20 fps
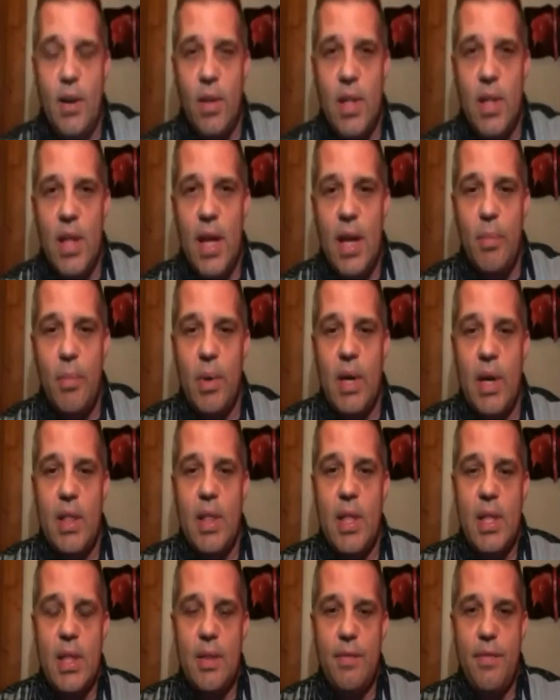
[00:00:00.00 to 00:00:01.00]
not only that, but I
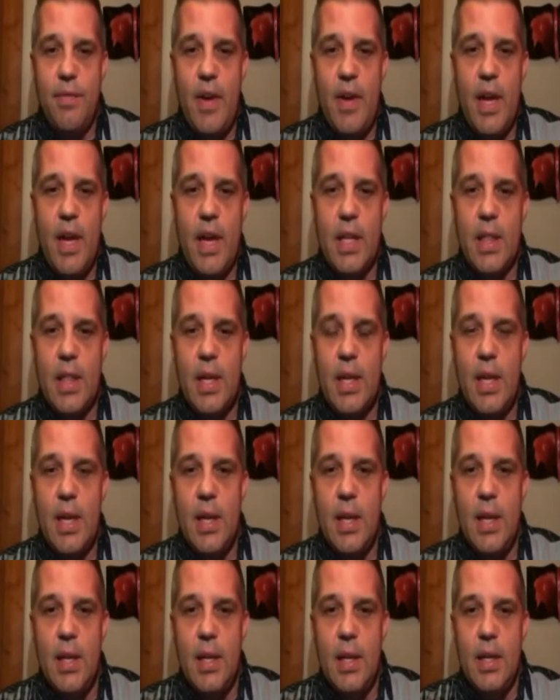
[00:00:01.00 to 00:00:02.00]
think the fact
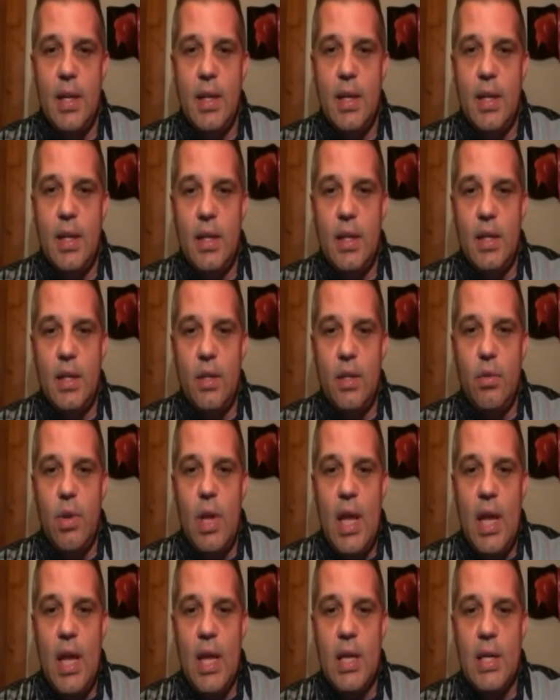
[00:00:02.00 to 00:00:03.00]
that you
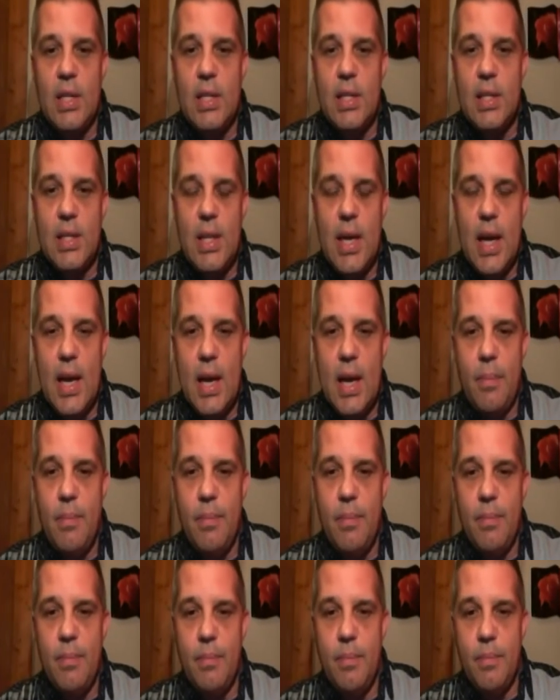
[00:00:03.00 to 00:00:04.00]
can't
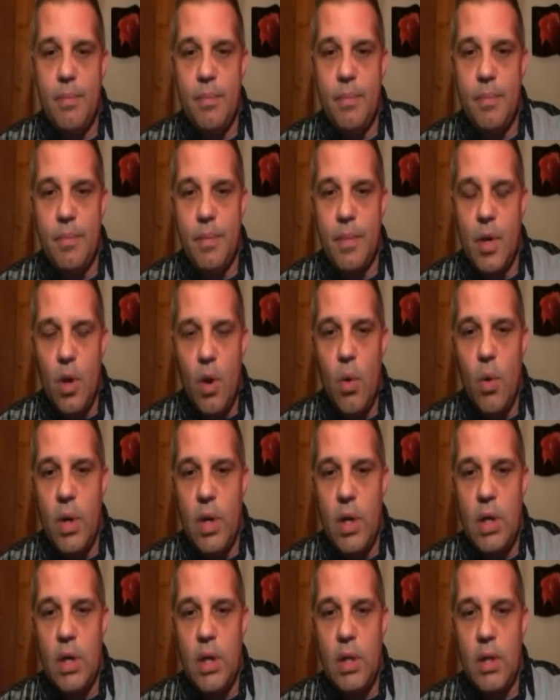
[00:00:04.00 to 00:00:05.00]
stop
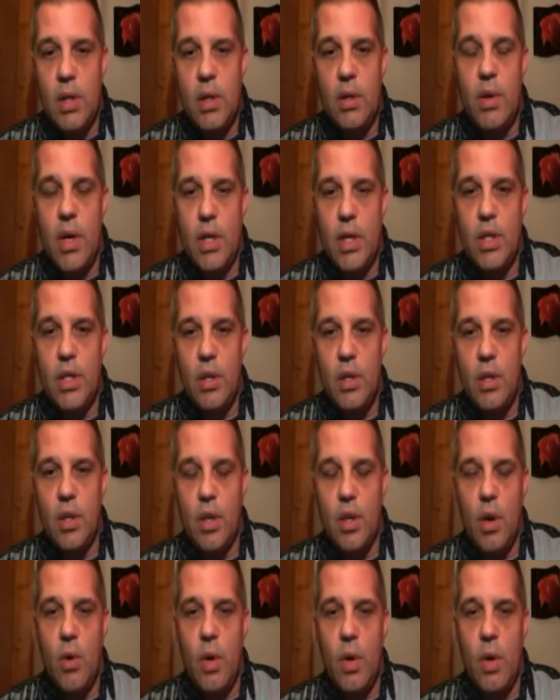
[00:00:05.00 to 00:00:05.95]
going in the direction direction